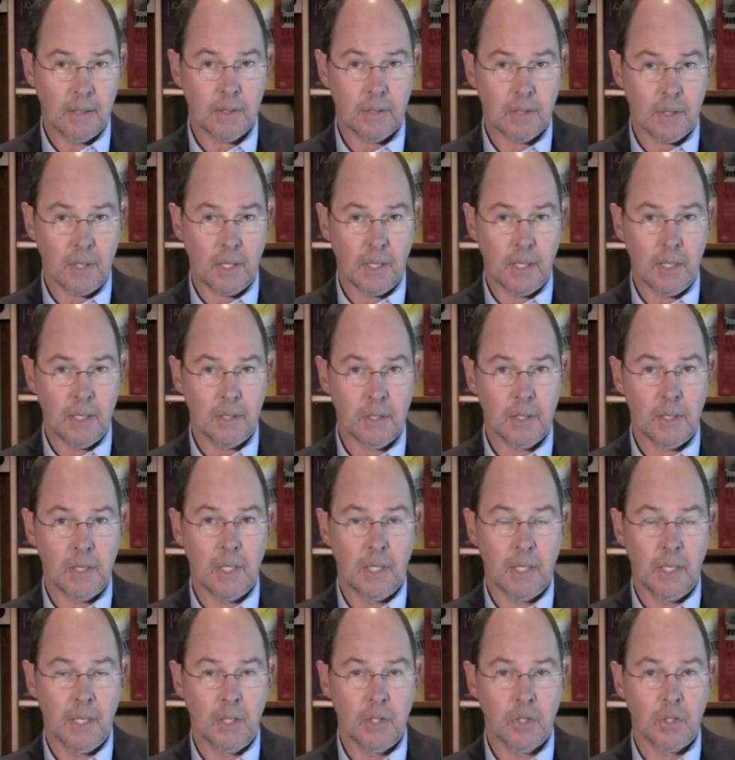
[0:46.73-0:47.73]
studies in
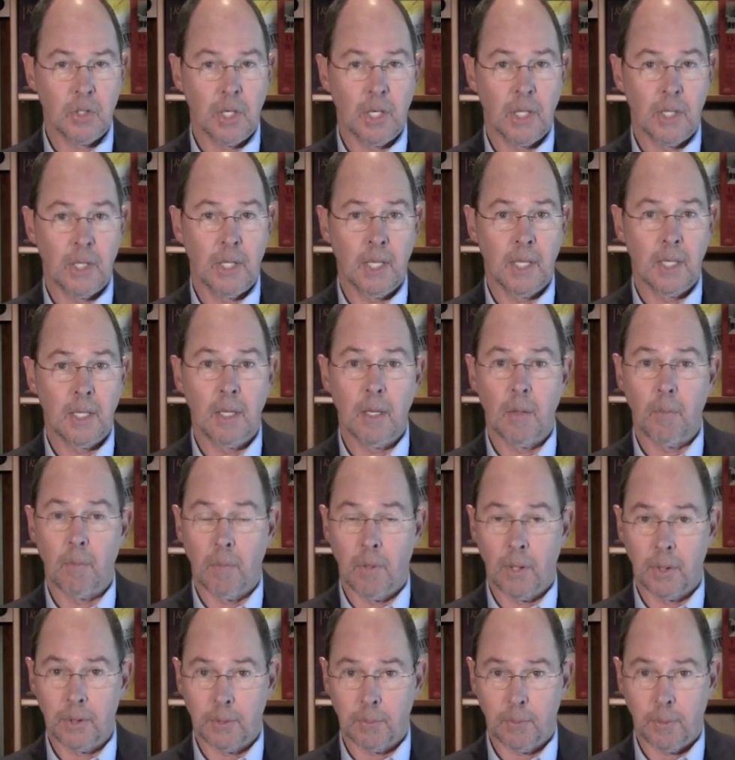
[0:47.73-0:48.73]
each, and then
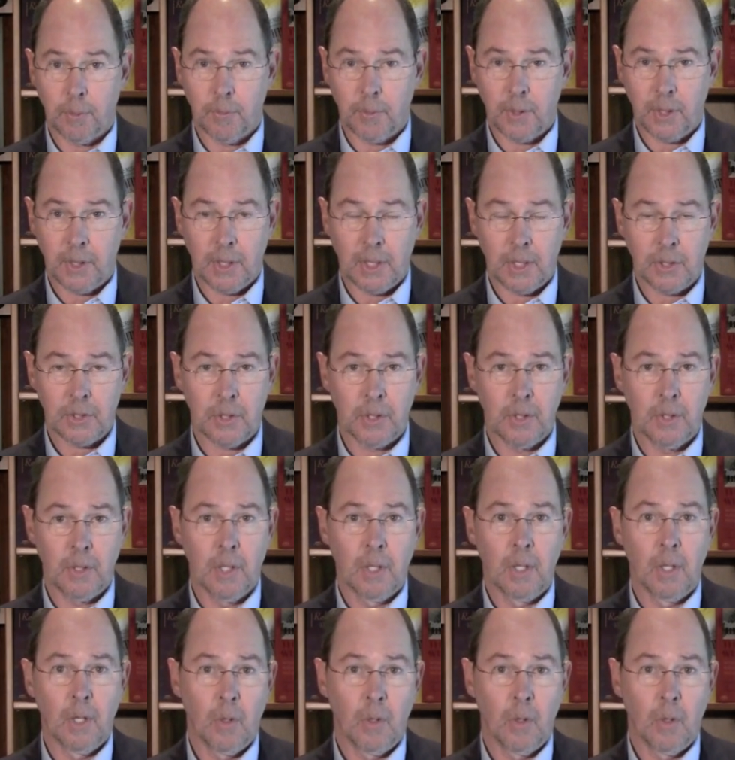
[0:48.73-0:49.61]
multiple percussion,